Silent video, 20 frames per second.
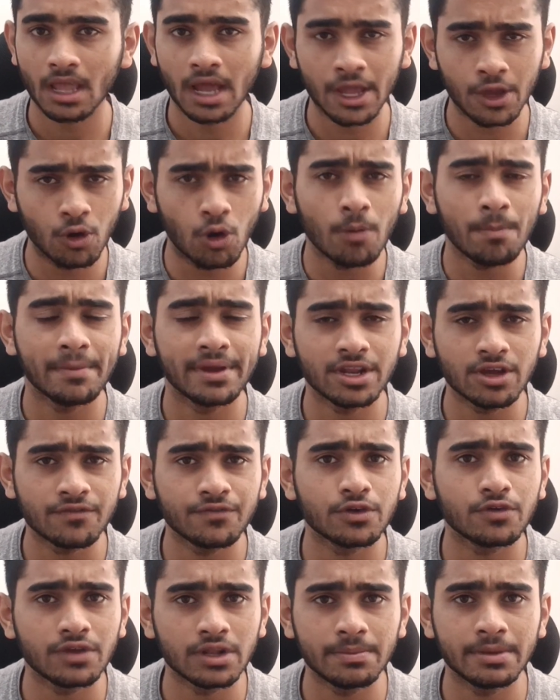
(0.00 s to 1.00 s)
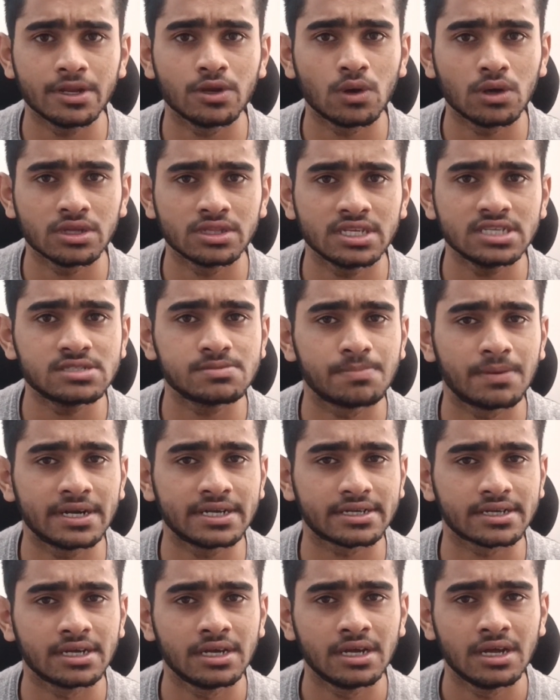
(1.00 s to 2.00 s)
I hope many of you will be knowing this,
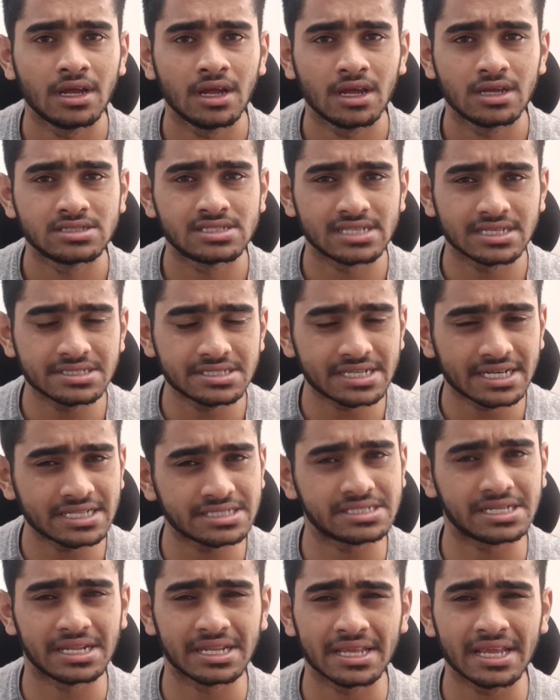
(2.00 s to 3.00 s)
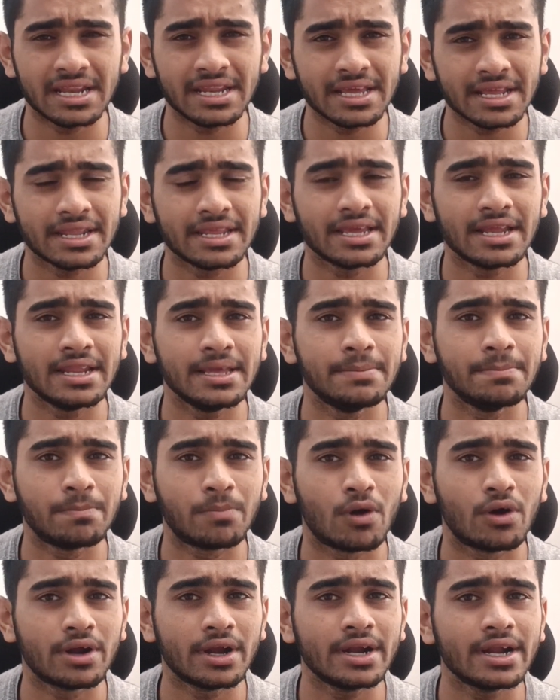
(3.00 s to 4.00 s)
but since it is really, really
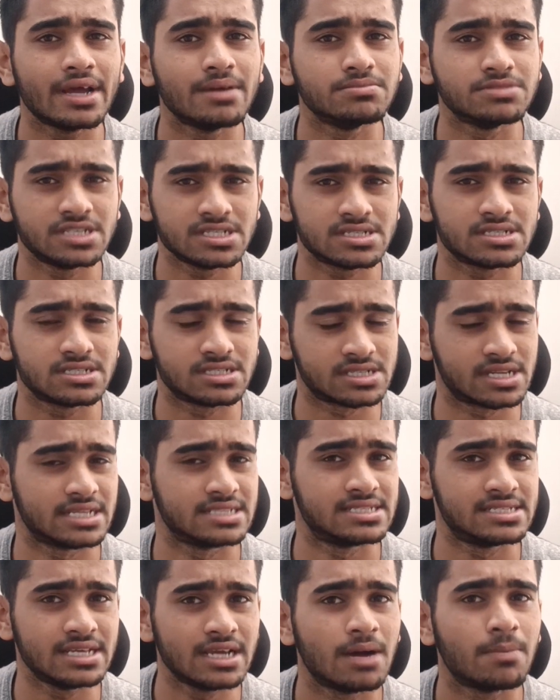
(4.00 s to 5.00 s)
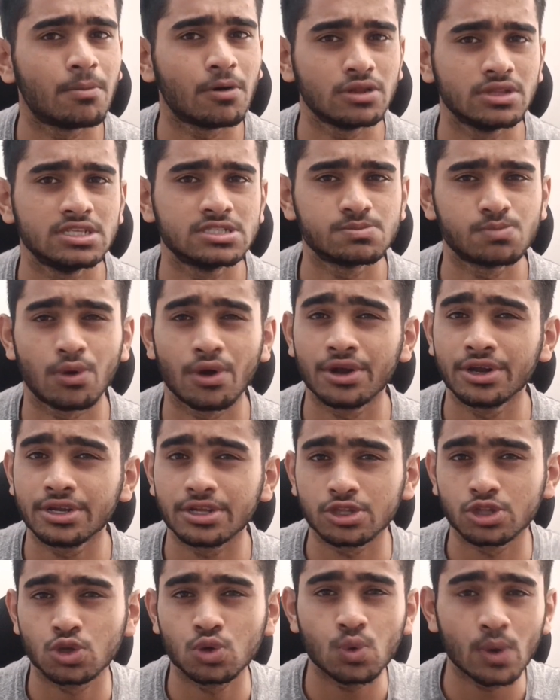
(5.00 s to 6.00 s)
important, I'm just stressing upon this
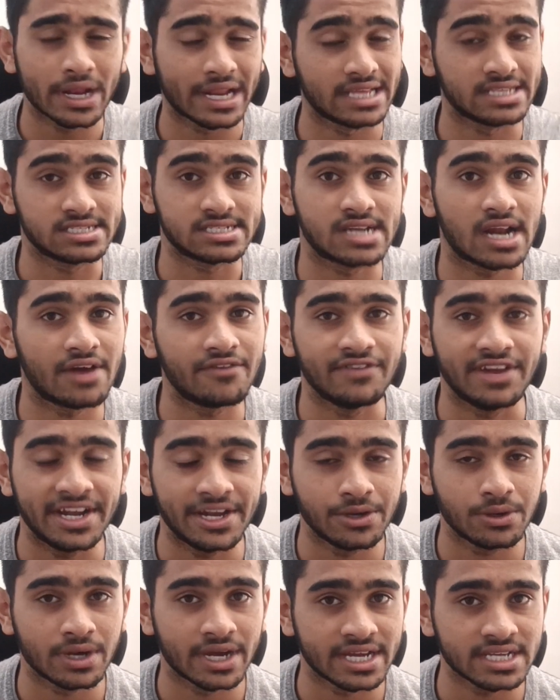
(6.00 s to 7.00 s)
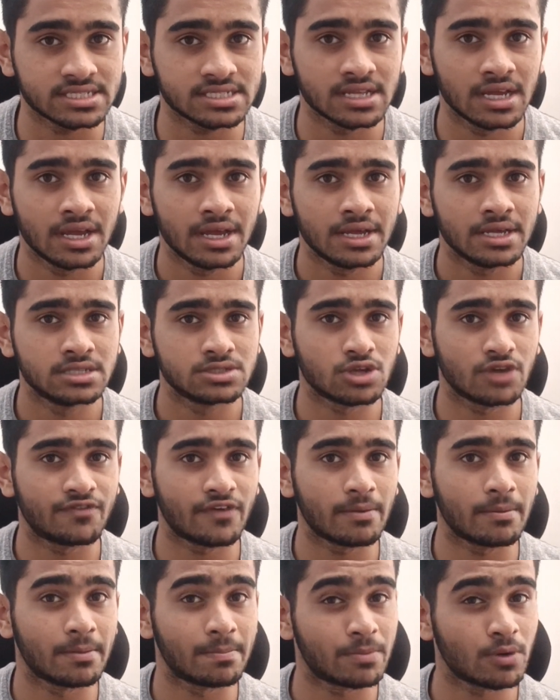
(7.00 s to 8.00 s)
point through an extra video, guys. So
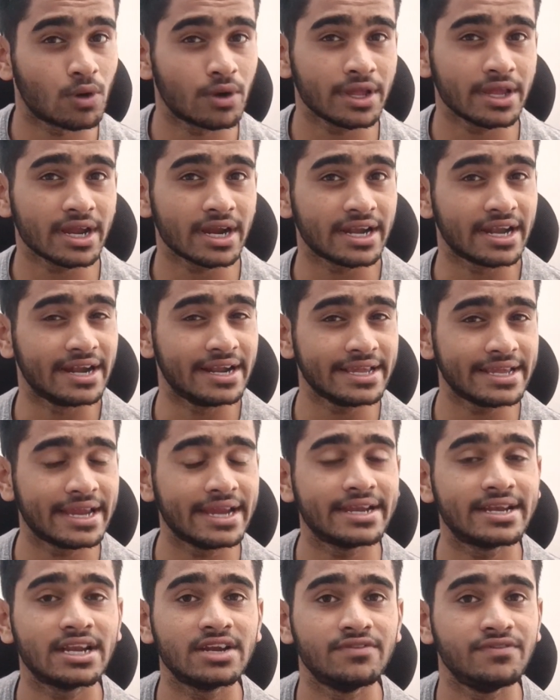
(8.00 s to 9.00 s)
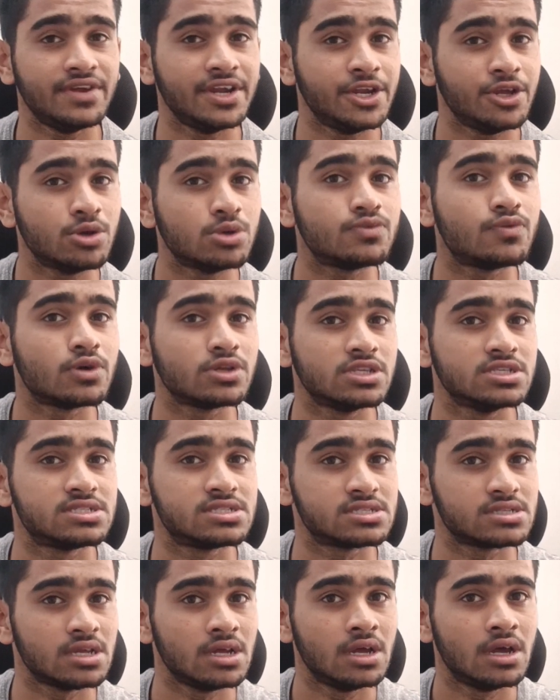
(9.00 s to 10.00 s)
if I'm uploading a dedicated video for
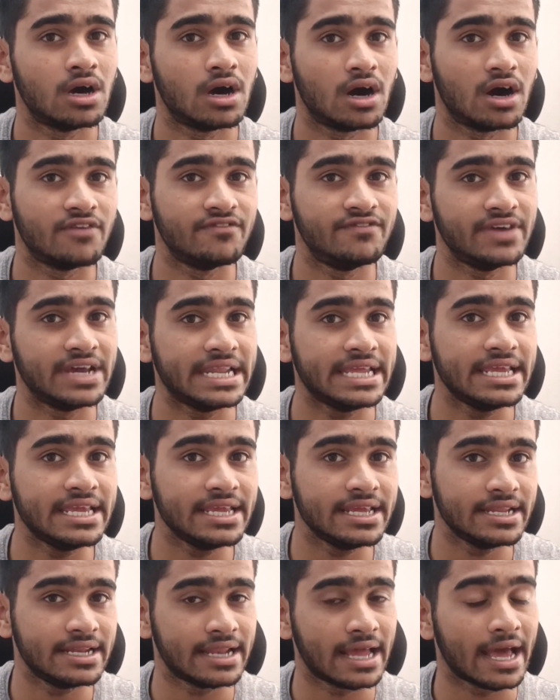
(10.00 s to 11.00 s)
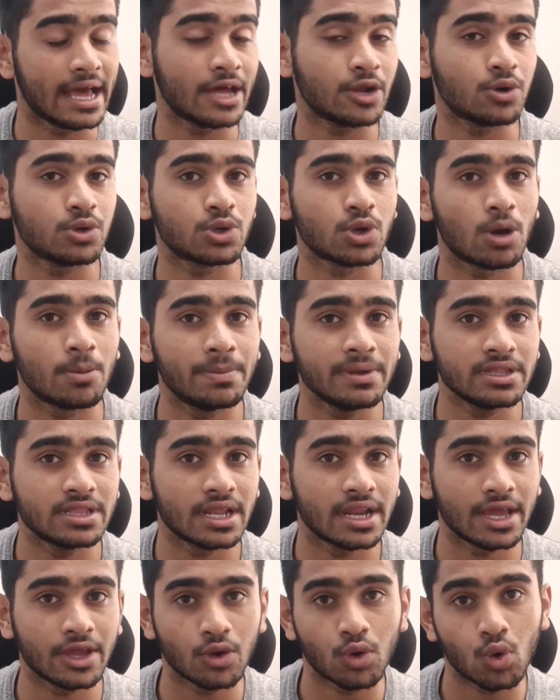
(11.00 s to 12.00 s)
this very narrow topic,
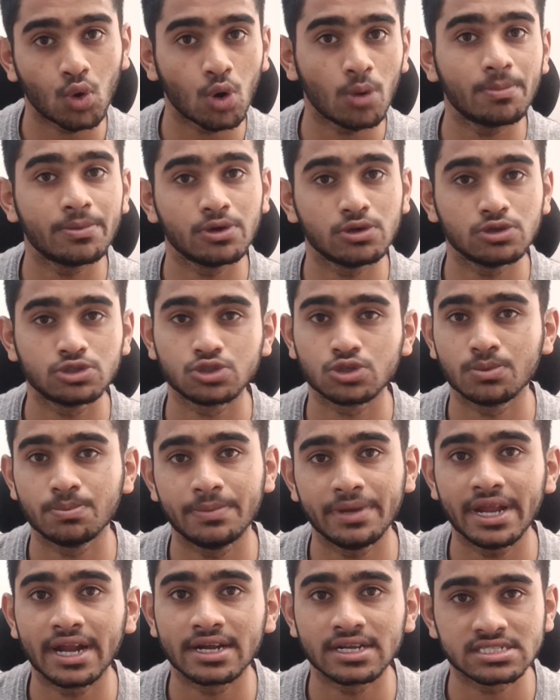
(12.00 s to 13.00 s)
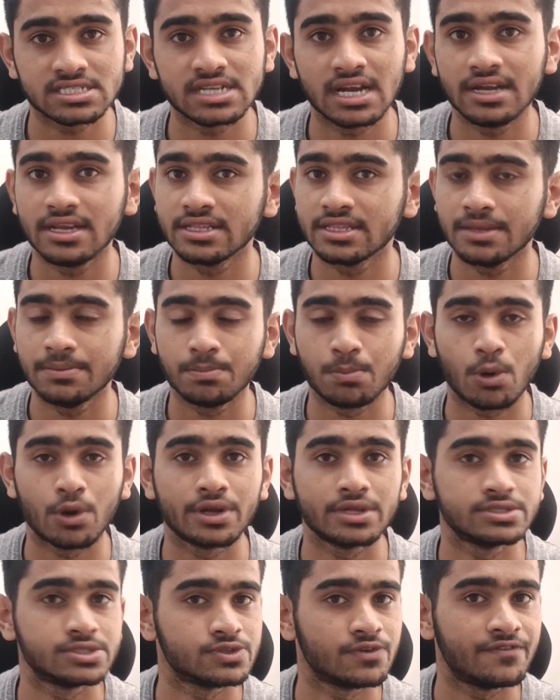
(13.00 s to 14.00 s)
then I hope you should be understanding the
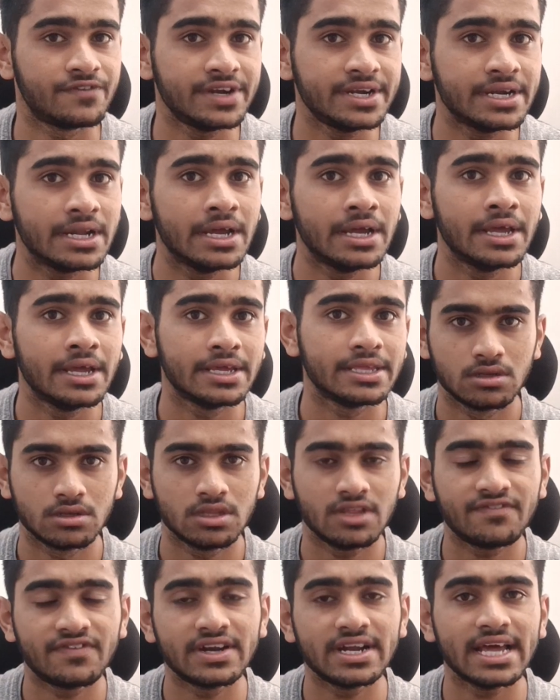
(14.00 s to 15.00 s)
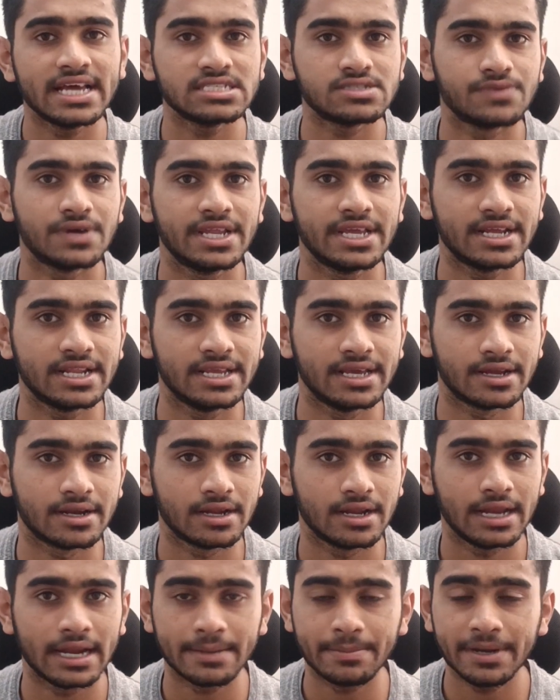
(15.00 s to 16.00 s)
importance of it. The funda is very clear.
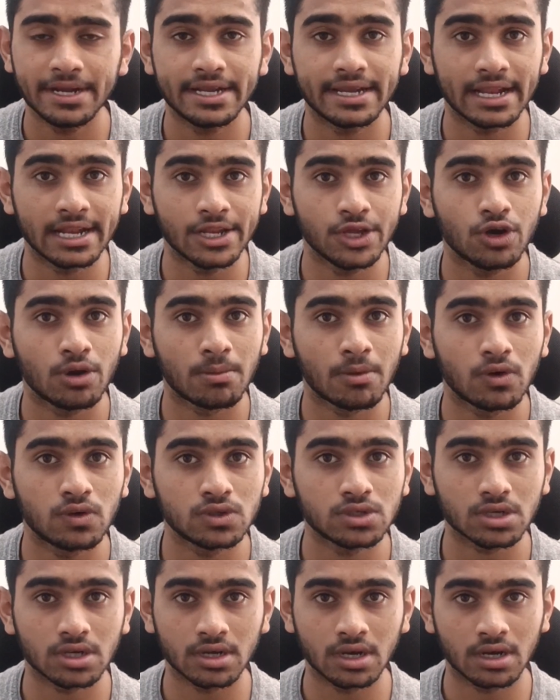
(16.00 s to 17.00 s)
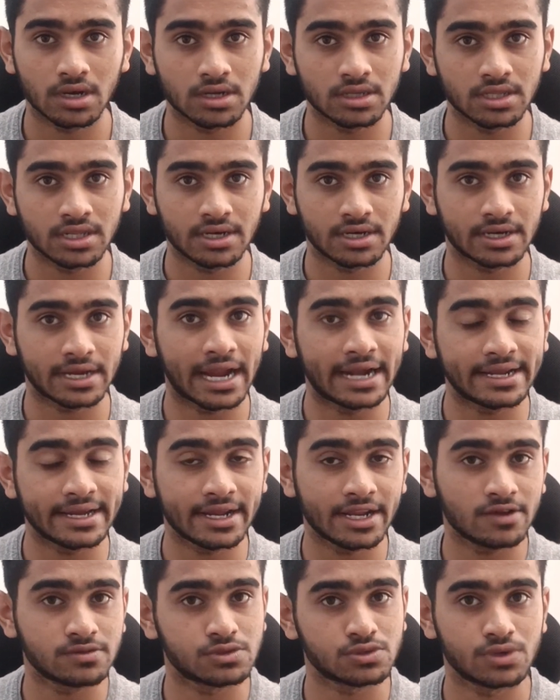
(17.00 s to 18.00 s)
Let me tell you about the
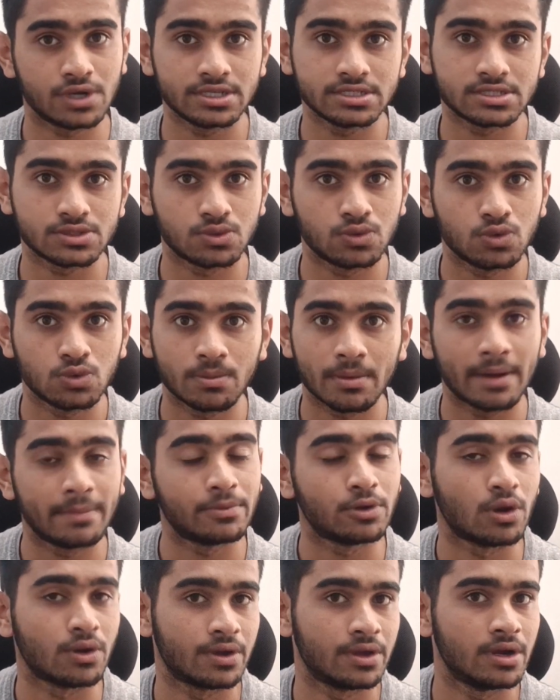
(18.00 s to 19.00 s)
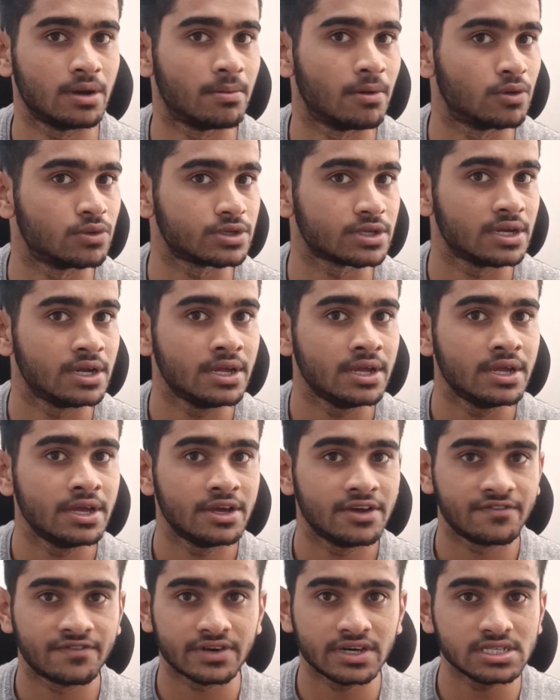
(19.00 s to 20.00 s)
category of students whom I'm talking about.
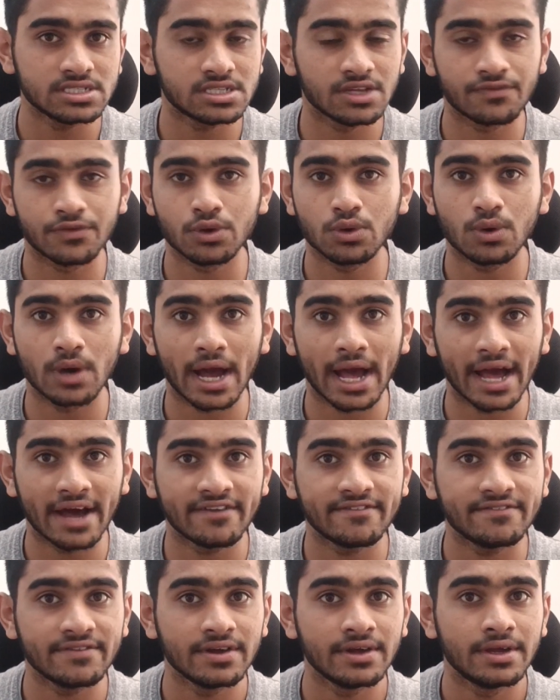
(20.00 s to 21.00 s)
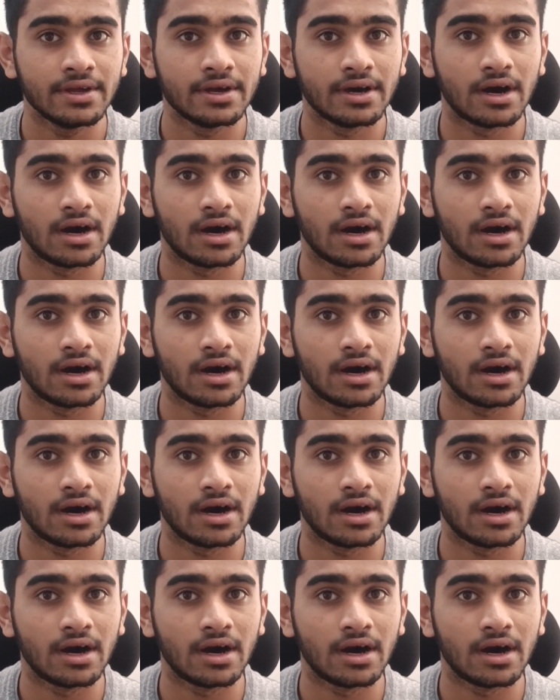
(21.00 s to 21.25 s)
First, if you have